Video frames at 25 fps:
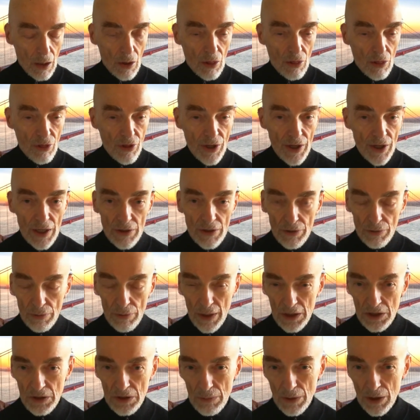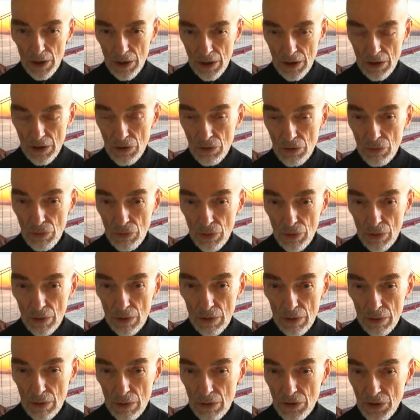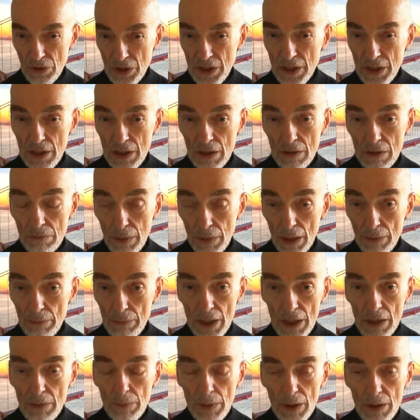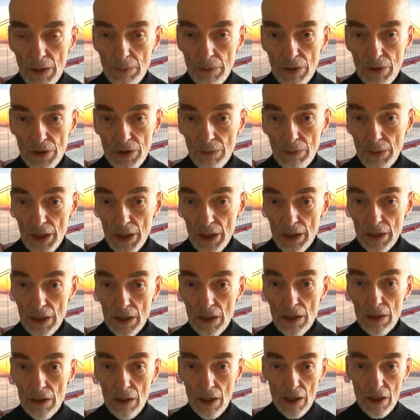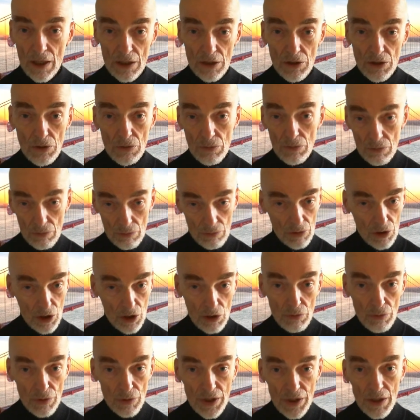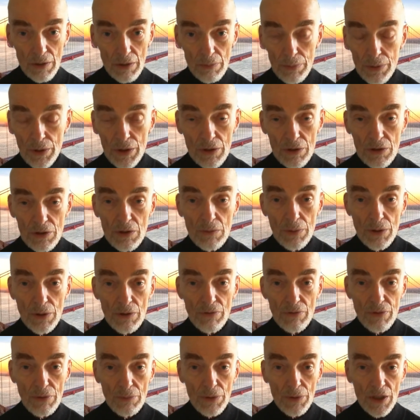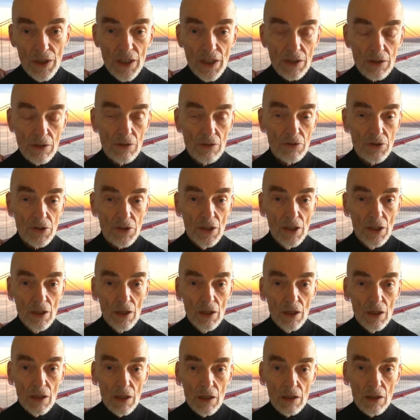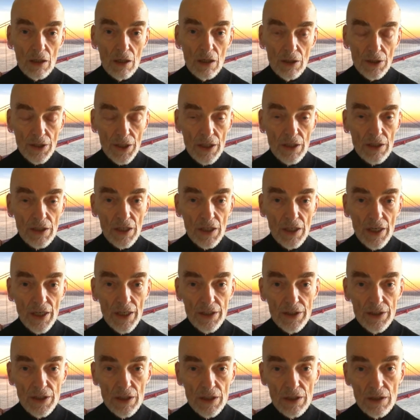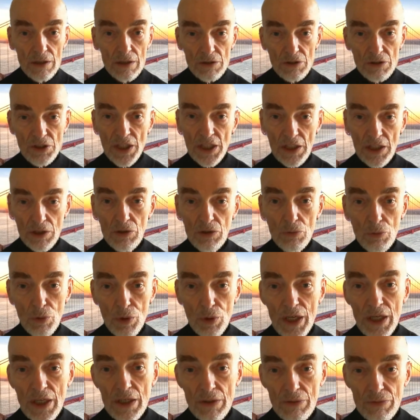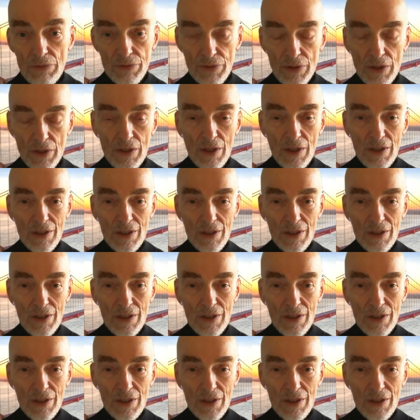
The anthrax mailings were seen by many people at the beginning as just what they appeared to be from the letters, an Al-Qaeda second wave